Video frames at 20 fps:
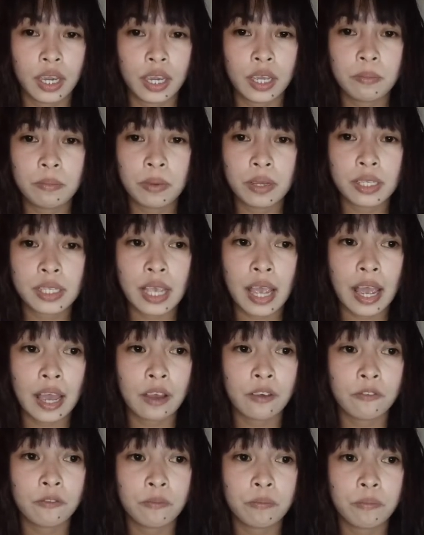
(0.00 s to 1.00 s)
it must
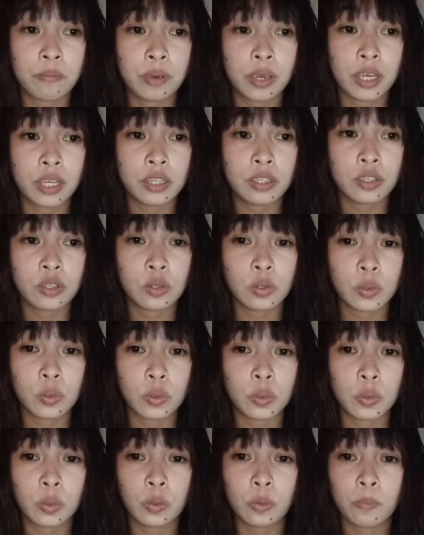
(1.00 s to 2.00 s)
have been
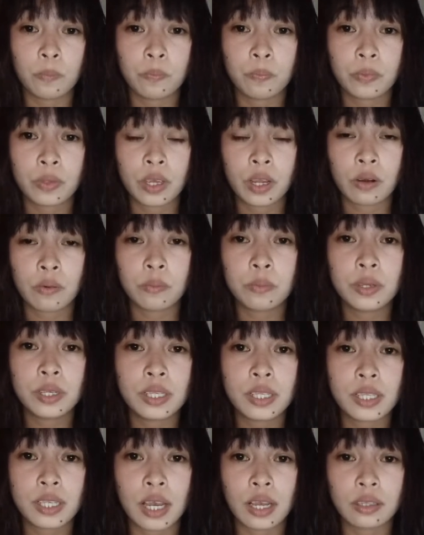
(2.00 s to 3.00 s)
to
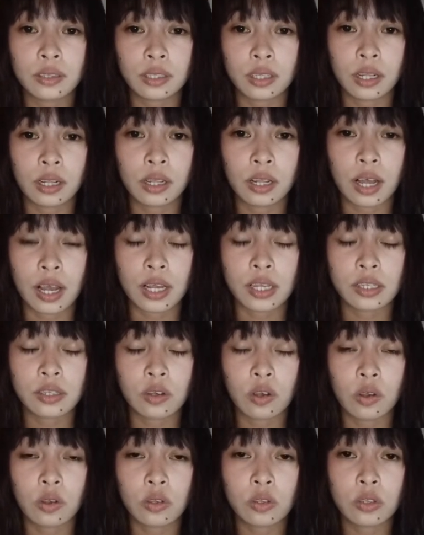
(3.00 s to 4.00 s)
be settled, as
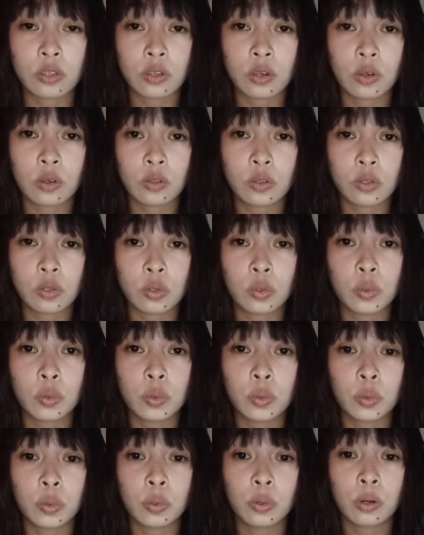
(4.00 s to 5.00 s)
also
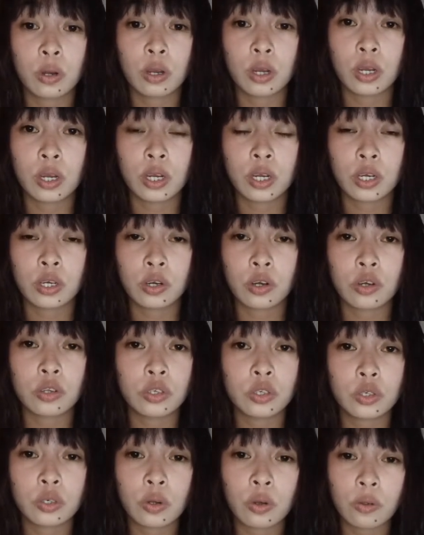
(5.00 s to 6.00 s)
to
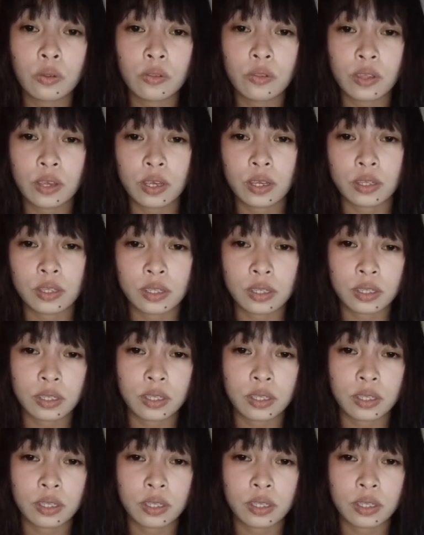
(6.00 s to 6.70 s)
control this